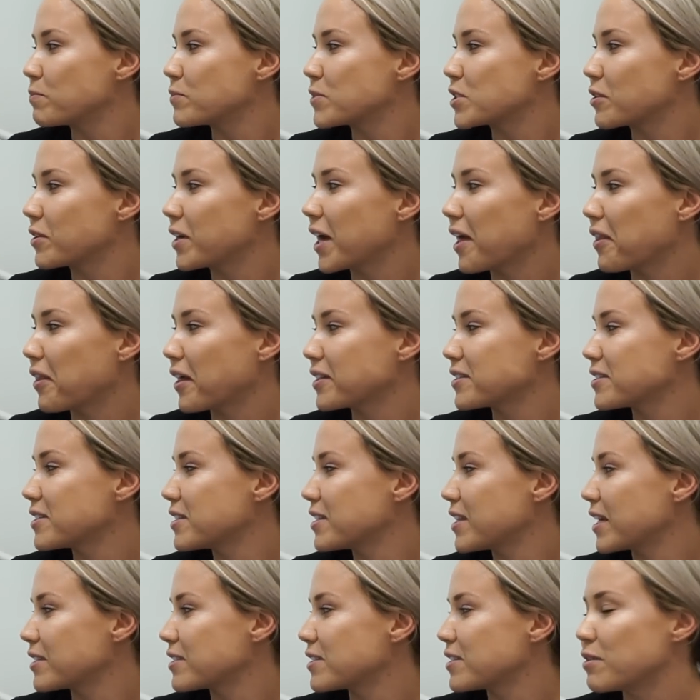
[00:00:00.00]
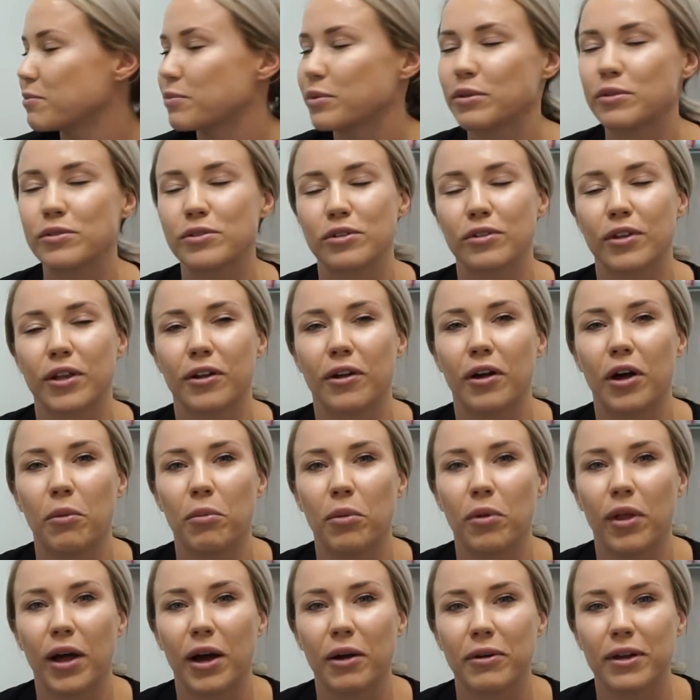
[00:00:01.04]
So yeah, that's the booster that'll help
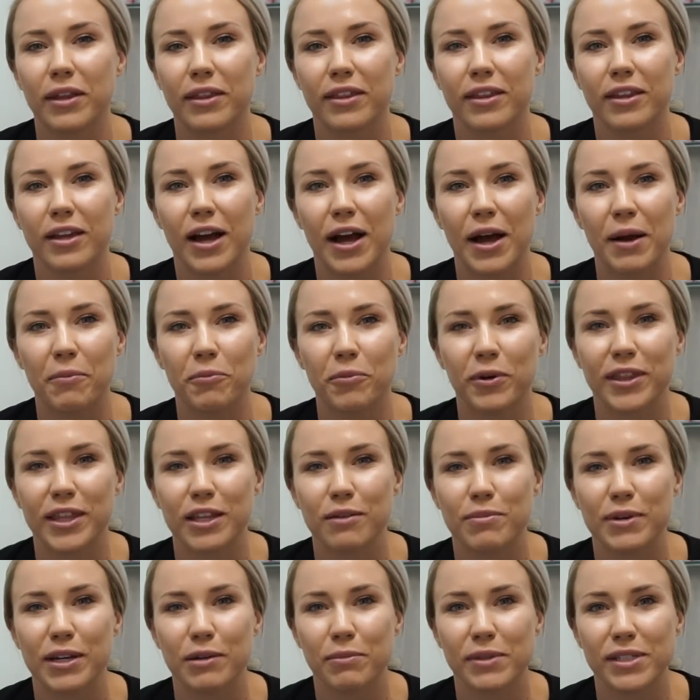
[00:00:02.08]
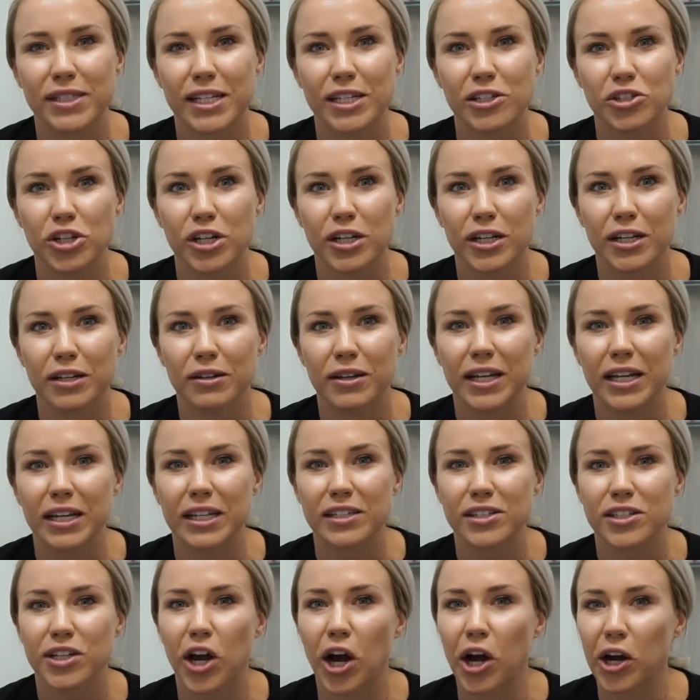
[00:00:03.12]
a lot with the pigmentation and any
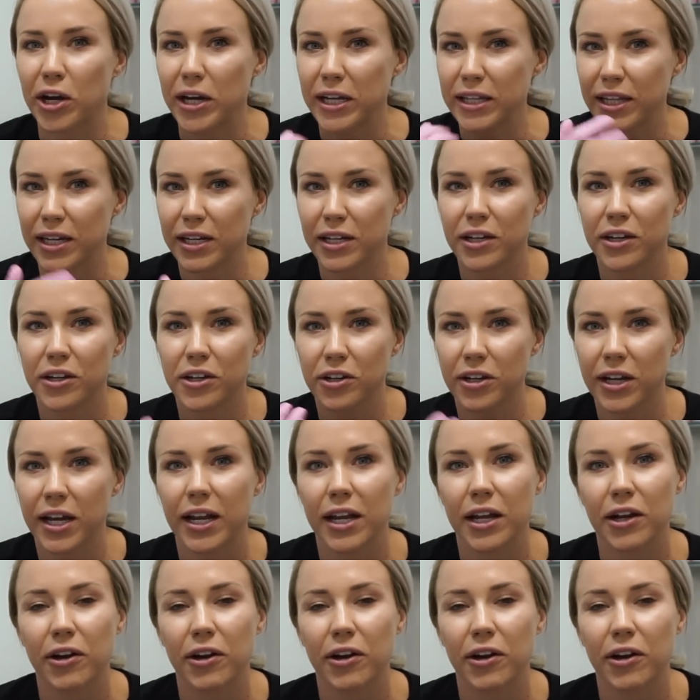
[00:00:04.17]
scarring that you're getting.